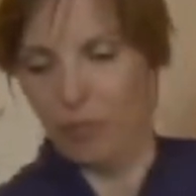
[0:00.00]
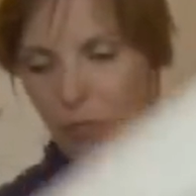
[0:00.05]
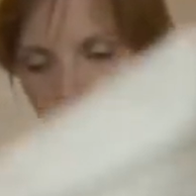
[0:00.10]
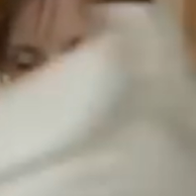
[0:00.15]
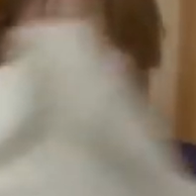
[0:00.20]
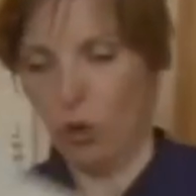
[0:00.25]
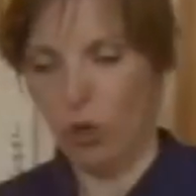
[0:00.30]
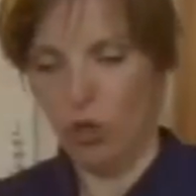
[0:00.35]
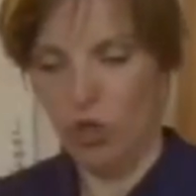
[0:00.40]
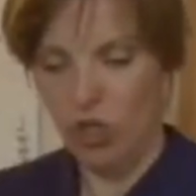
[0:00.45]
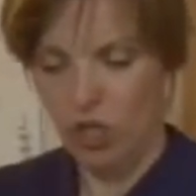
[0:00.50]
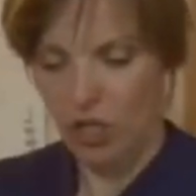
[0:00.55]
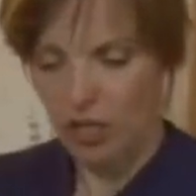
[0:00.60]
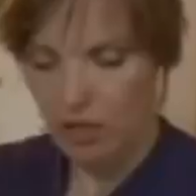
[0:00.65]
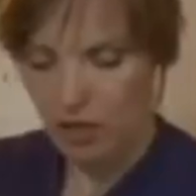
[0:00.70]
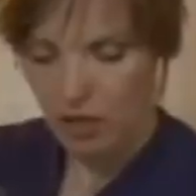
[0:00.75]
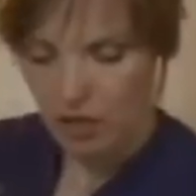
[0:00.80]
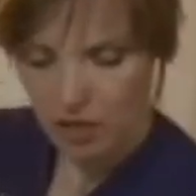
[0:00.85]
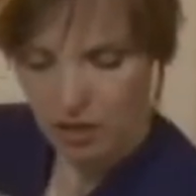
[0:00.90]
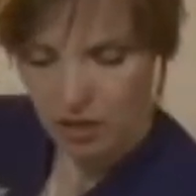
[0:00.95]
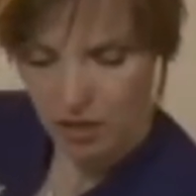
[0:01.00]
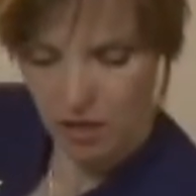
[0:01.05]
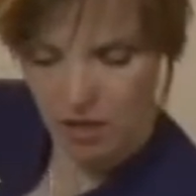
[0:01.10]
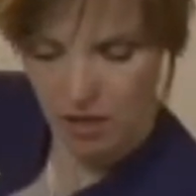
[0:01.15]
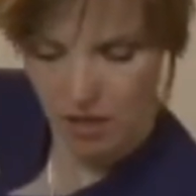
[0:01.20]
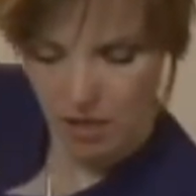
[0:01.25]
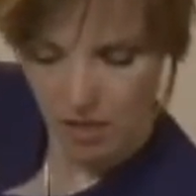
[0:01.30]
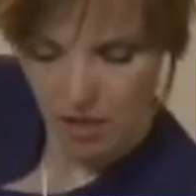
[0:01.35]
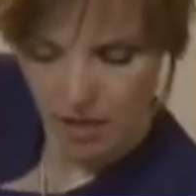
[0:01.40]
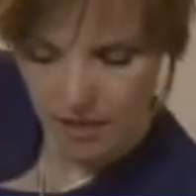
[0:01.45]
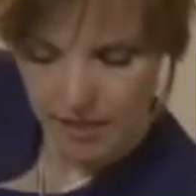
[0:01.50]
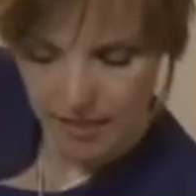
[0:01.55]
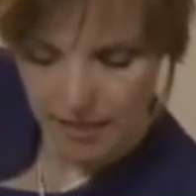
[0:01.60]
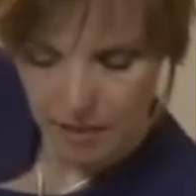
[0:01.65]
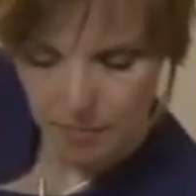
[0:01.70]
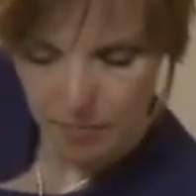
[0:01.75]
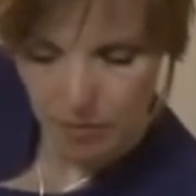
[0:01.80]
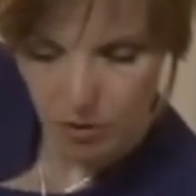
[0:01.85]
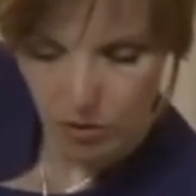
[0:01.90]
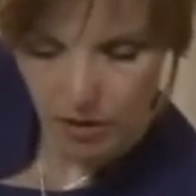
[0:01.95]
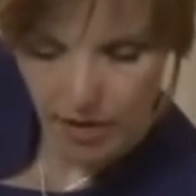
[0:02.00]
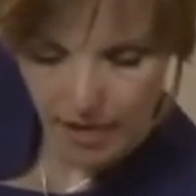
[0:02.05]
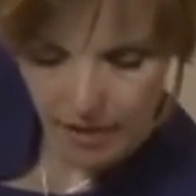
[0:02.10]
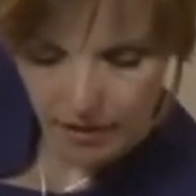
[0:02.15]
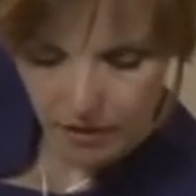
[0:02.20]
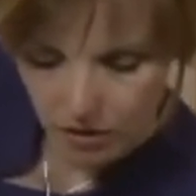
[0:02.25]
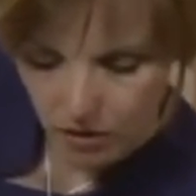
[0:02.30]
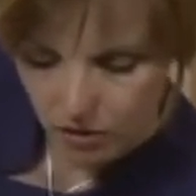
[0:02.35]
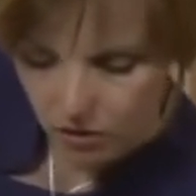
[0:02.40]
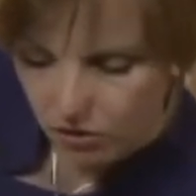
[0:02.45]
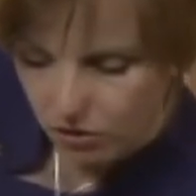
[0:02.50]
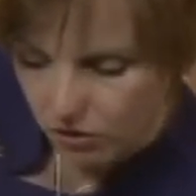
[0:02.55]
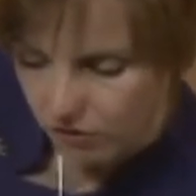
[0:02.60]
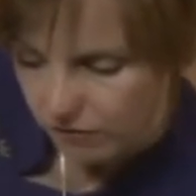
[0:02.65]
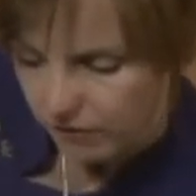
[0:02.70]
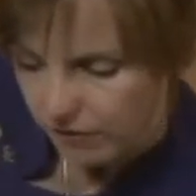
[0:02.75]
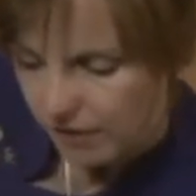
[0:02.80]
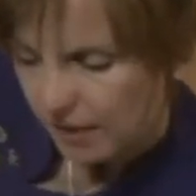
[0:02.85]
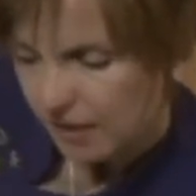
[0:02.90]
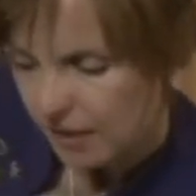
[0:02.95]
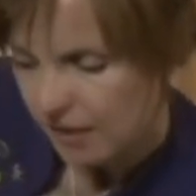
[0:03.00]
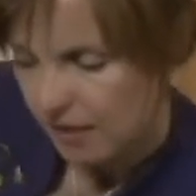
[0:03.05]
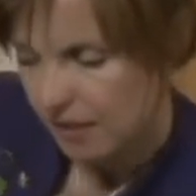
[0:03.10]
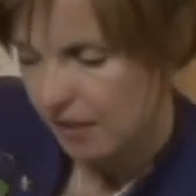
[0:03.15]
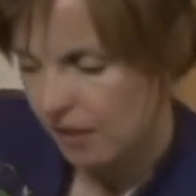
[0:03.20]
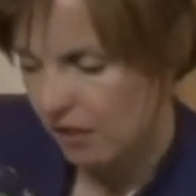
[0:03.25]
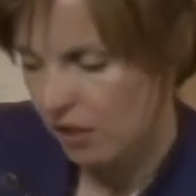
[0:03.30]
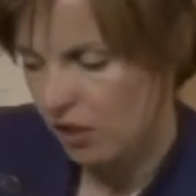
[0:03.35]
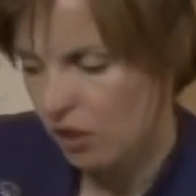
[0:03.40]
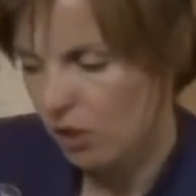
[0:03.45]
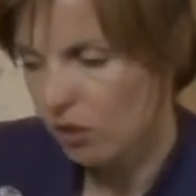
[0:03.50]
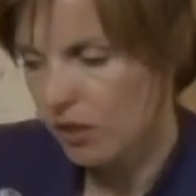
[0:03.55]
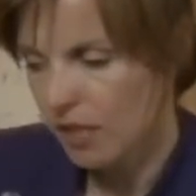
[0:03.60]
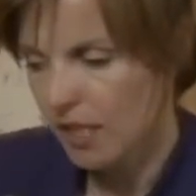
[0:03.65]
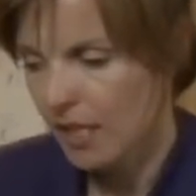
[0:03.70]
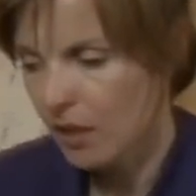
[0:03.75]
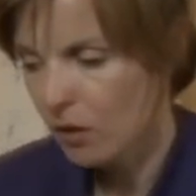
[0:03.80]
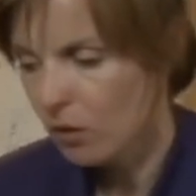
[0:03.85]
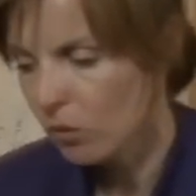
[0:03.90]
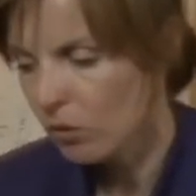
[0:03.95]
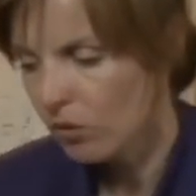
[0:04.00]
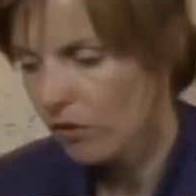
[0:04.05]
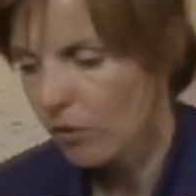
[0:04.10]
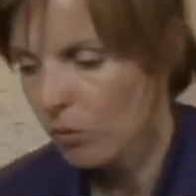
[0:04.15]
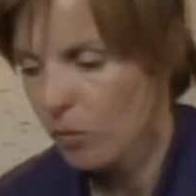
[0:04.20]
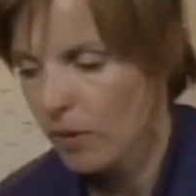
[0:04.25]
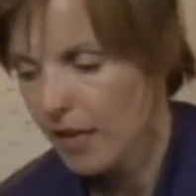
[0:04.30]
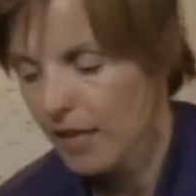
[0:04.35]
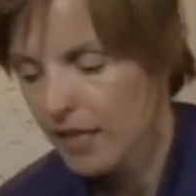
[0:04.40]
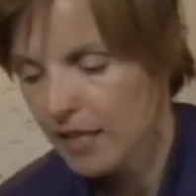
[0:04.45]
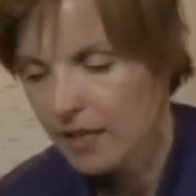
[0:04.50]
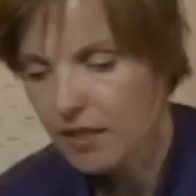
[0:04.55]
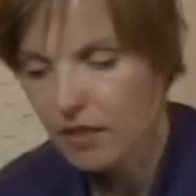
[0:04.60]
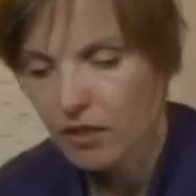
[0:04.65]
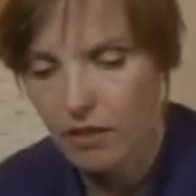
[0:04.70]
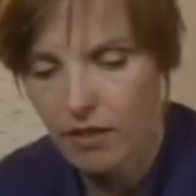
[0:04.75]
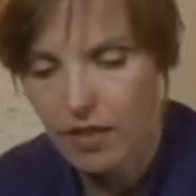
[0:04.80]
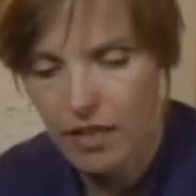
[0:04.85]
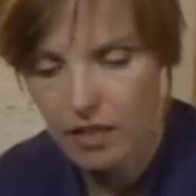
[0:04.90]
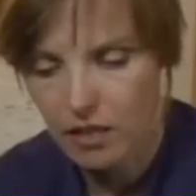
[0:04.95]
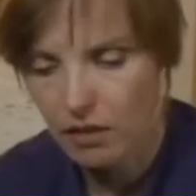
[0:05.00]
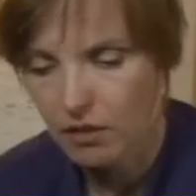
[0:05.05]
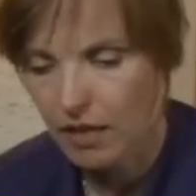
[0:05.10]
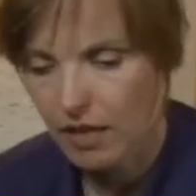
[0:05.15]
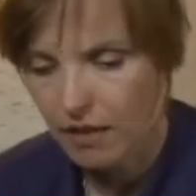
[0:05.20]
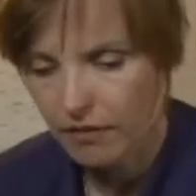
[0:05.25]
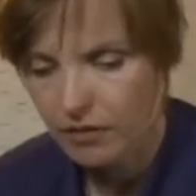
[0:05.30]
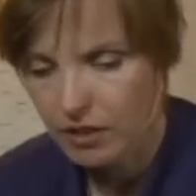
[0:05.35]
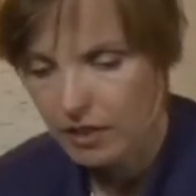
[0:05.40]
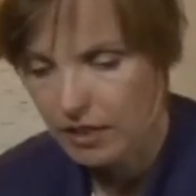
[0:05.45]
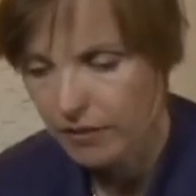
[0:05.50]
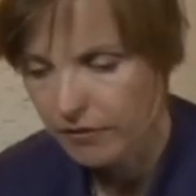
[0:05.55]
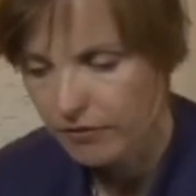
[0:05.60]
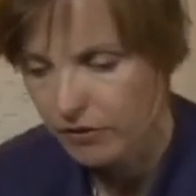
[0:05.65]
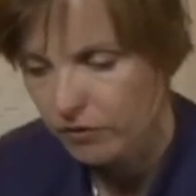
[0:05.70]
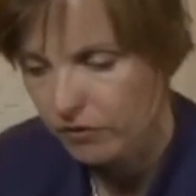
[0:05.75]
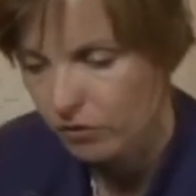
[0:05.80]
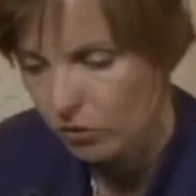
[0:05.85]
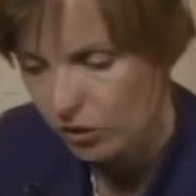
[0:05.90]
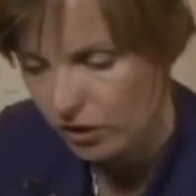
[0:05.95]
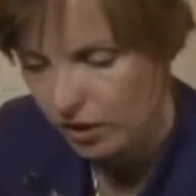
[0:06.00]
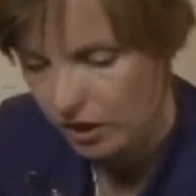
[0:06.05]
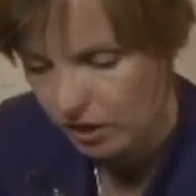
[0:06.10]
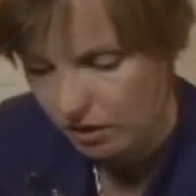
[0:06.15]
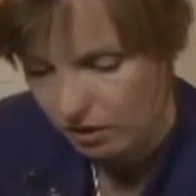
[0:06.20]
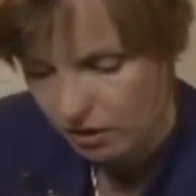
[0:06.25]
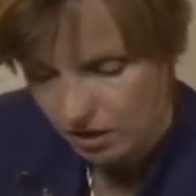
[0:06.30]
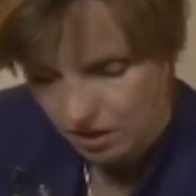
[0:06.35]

or cushion, slip your hand under the feet, you take all of the weight so that they don't have to lift for you,